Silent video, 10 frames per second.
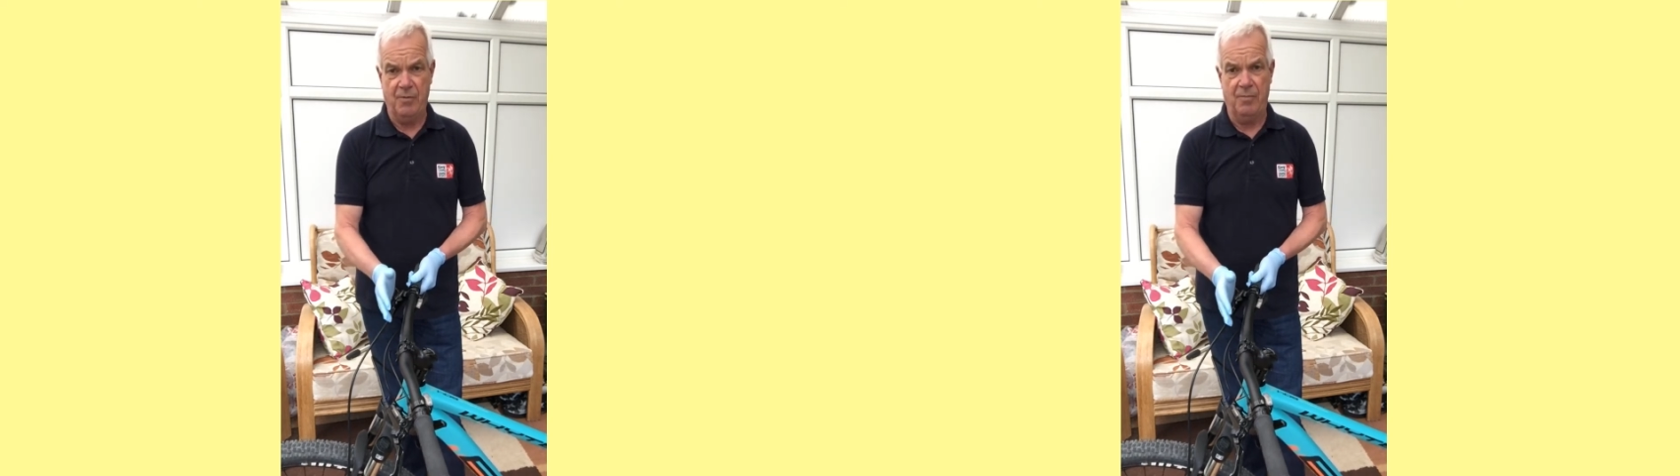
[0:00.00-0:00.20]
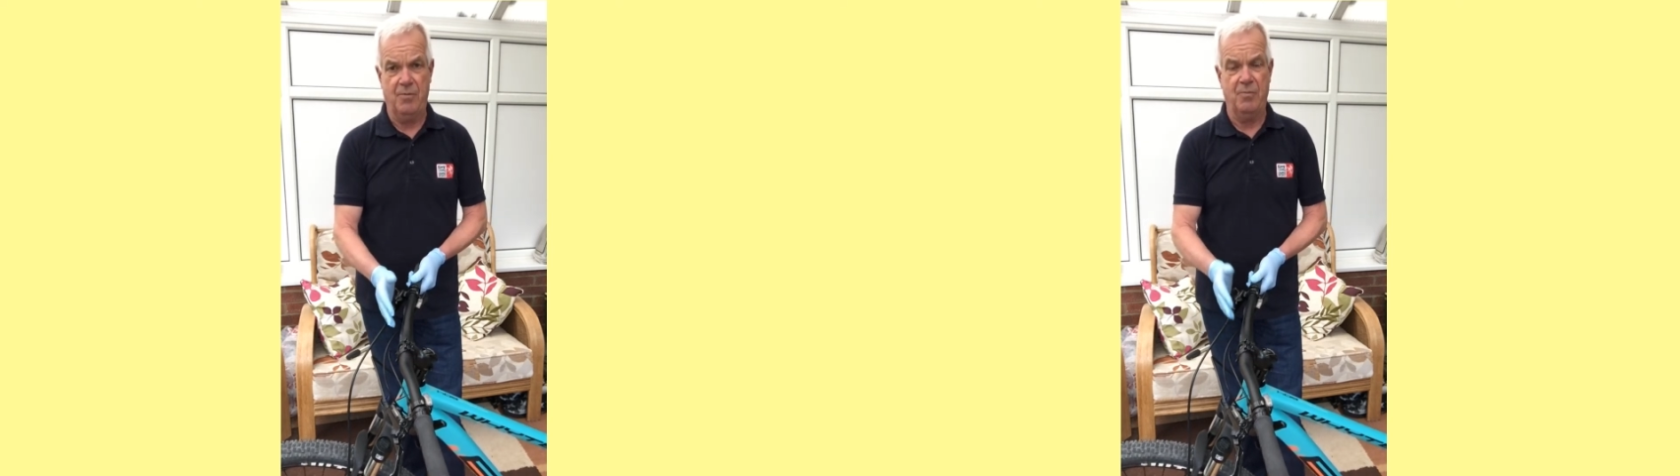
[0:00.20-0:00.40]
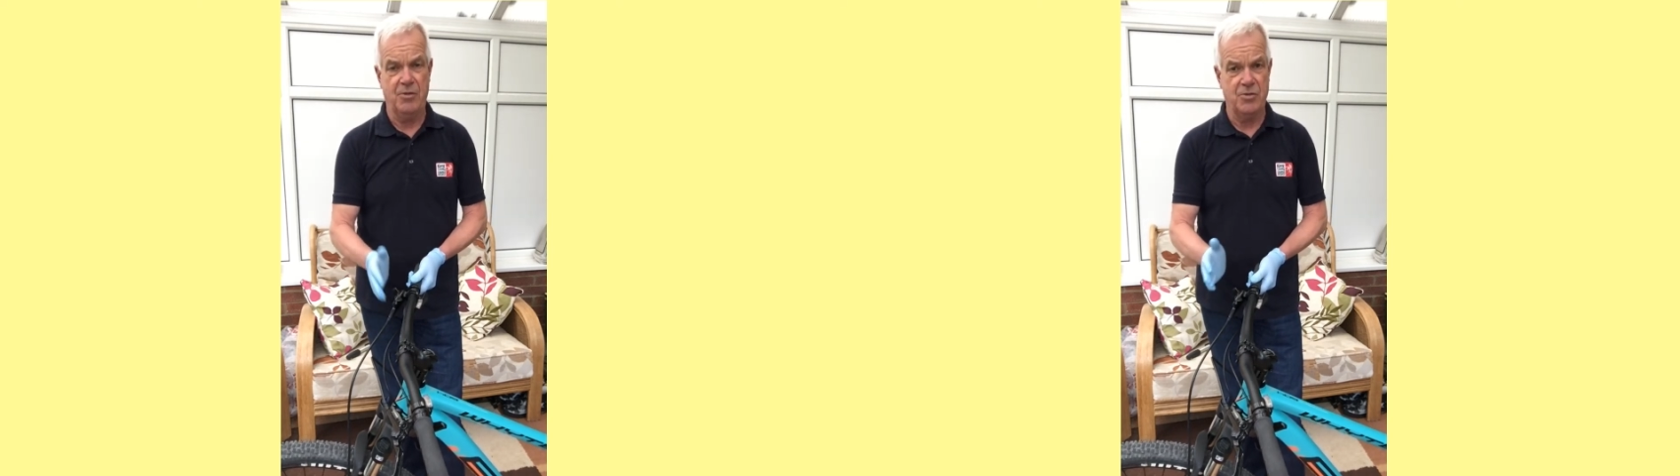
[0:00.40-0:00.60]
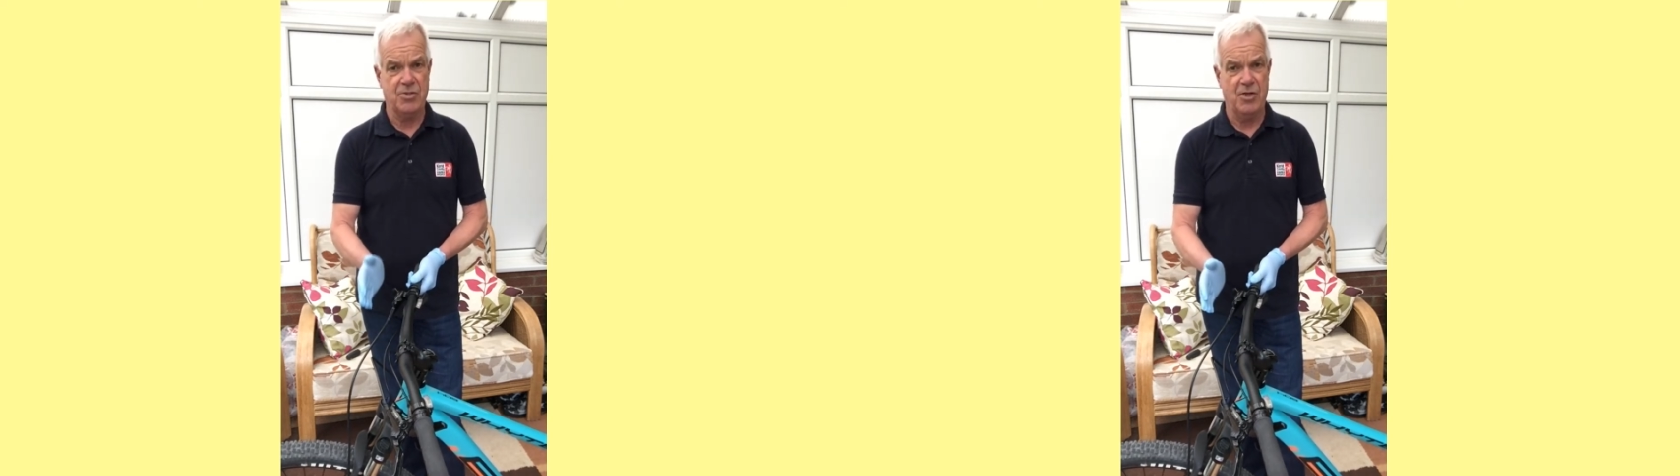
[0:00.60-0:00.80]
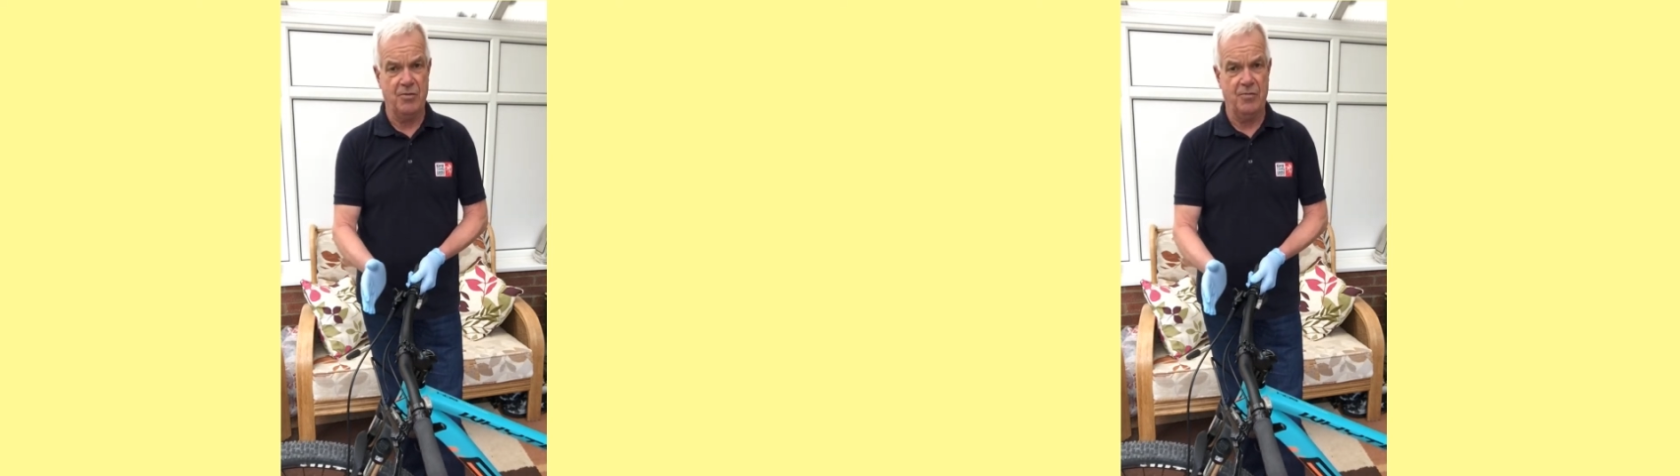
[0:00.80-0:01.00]
problem when you
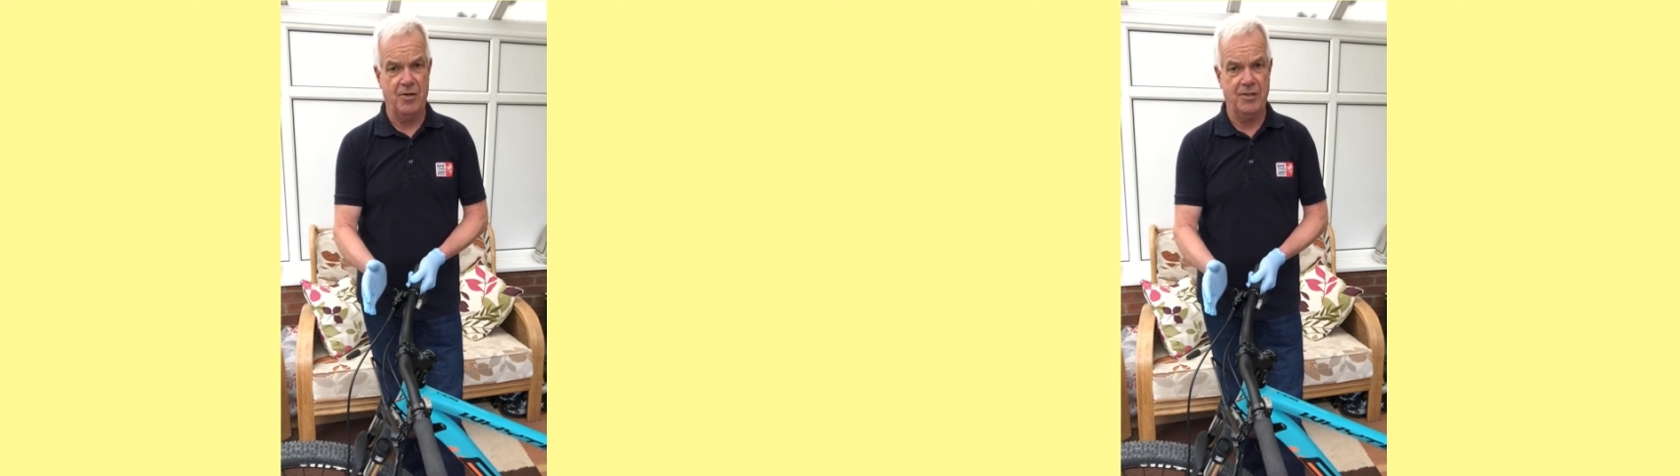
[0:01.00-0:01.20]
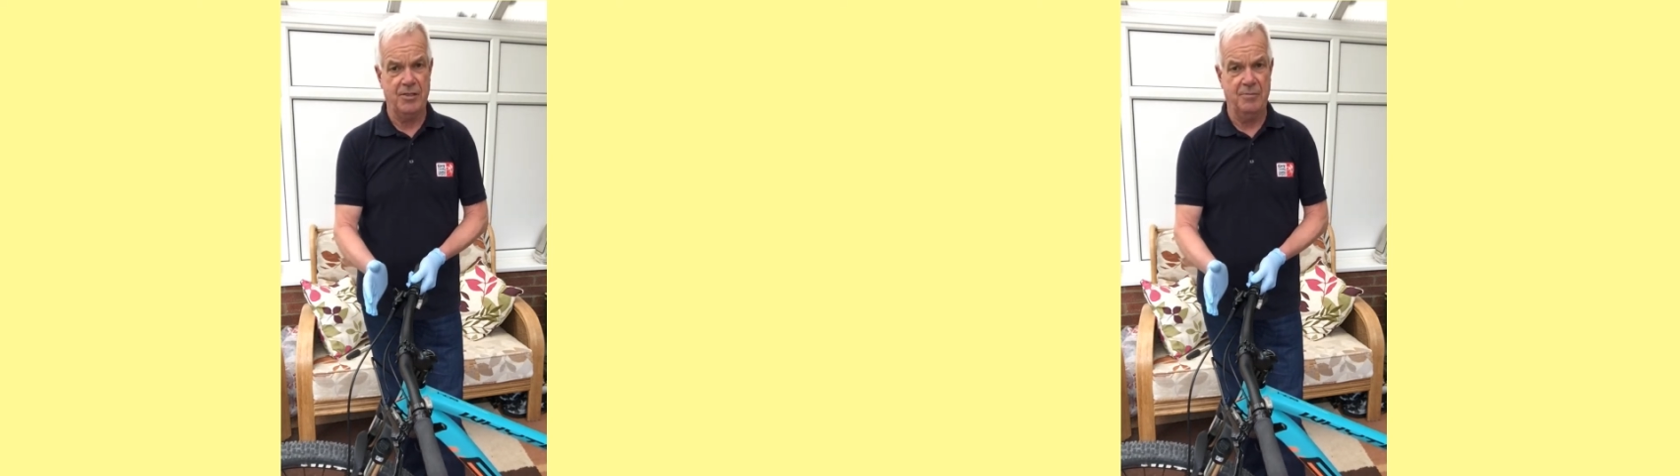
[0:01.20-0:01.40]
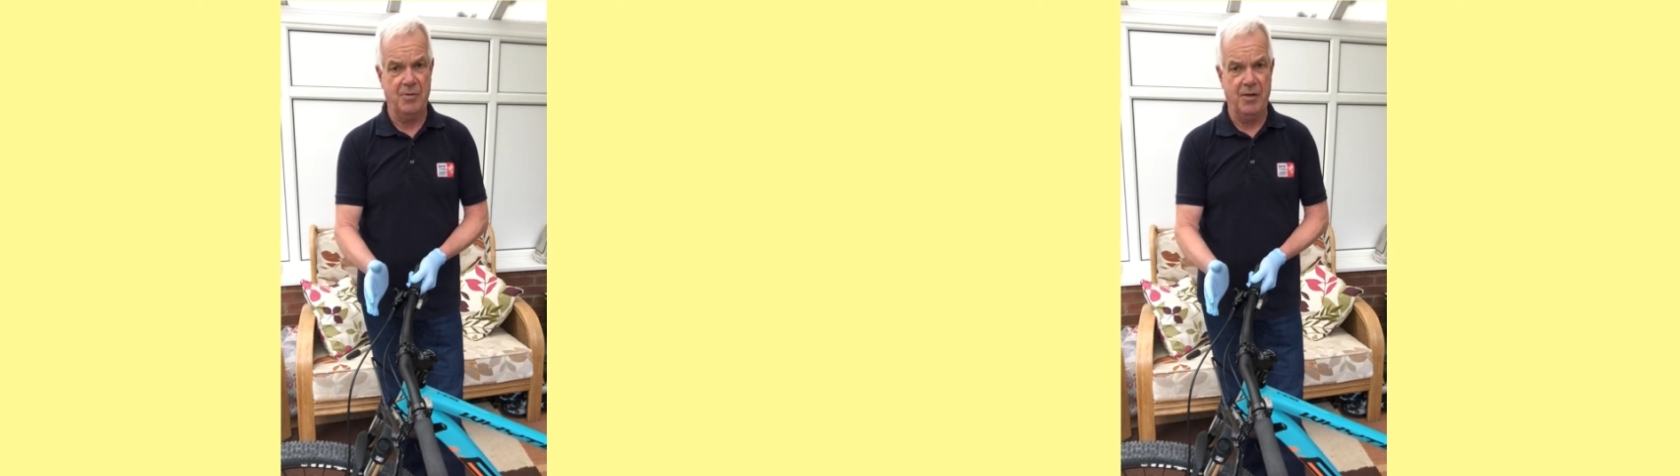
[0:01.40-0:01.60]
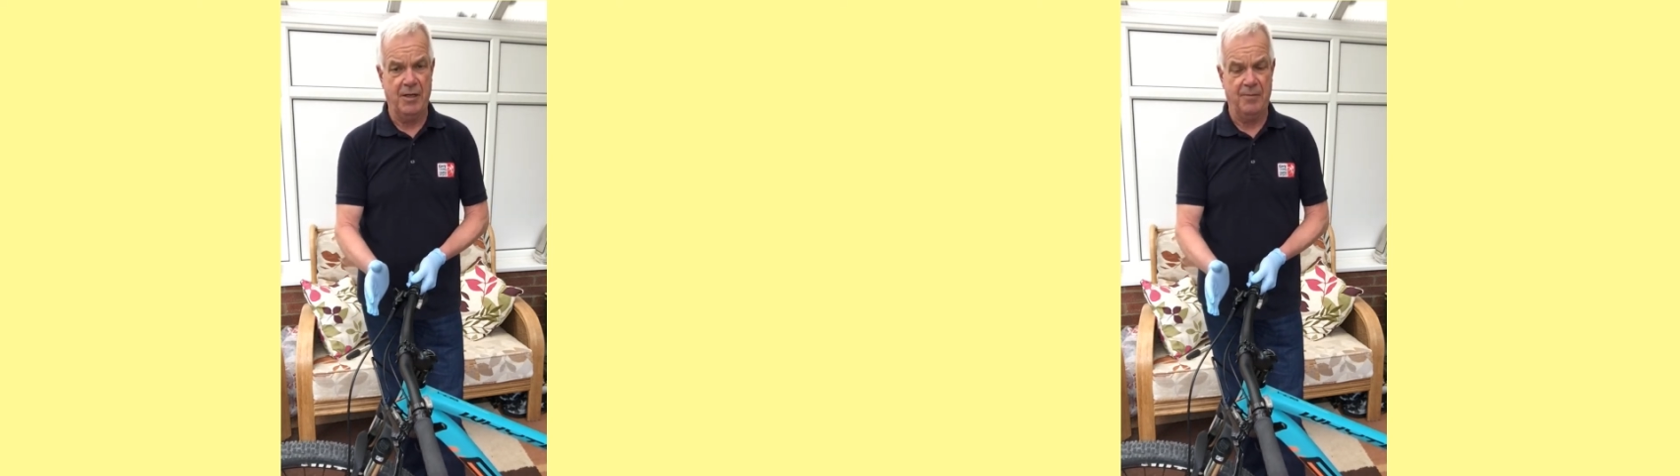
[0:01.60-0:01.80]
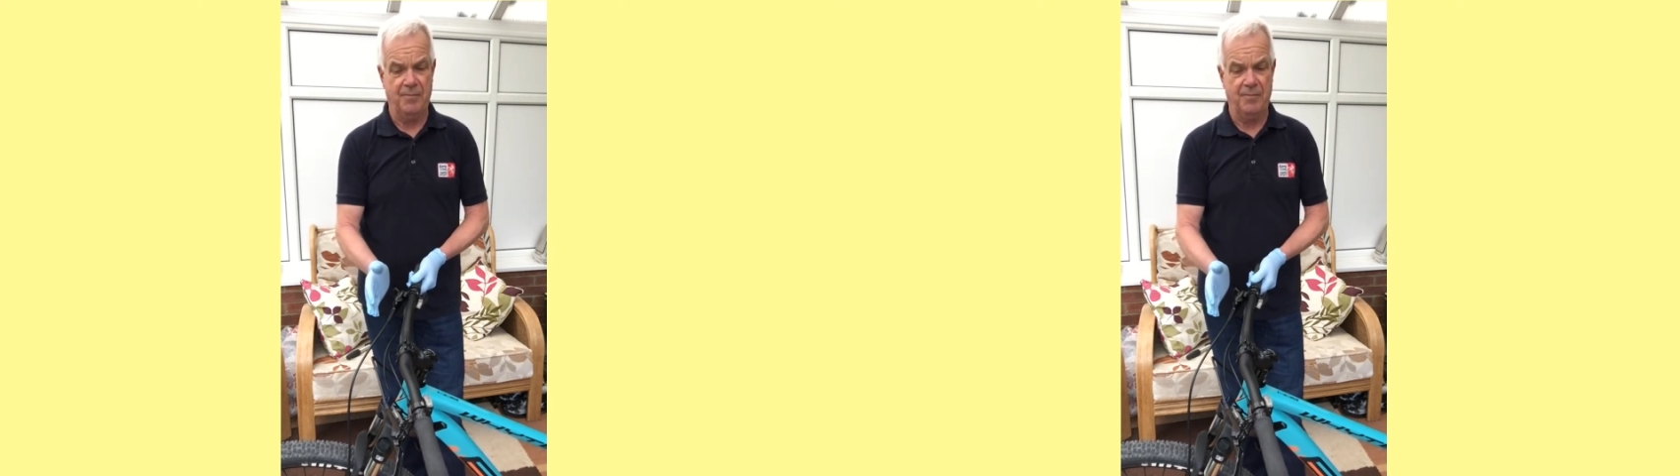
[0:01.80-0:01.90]
start riding the bike.